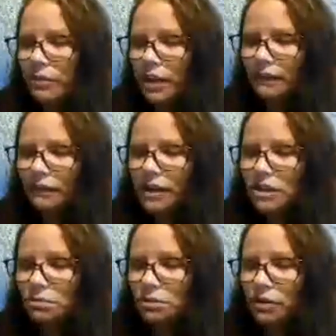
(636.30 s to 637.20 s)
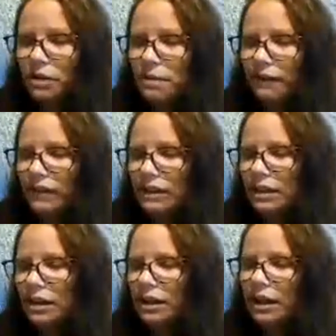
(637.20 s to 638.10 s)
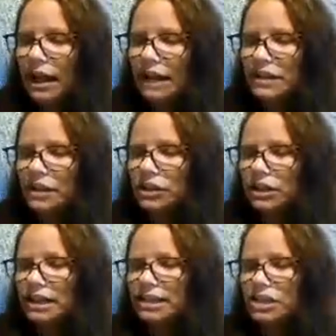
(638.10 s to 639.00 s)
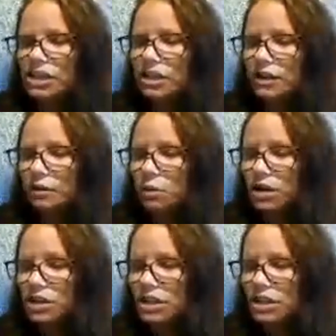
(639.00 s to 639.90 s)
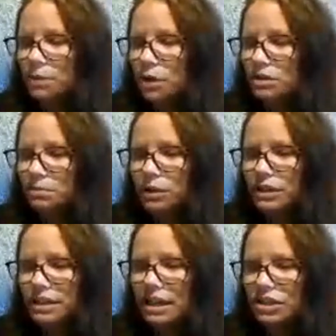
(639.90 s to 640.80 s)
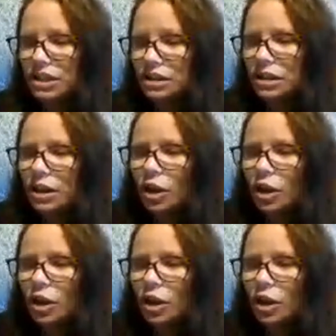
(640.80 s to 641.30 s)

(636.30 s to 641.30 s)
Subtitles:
a fresh blueberry muffin, and the early edition of the Washington Post sports section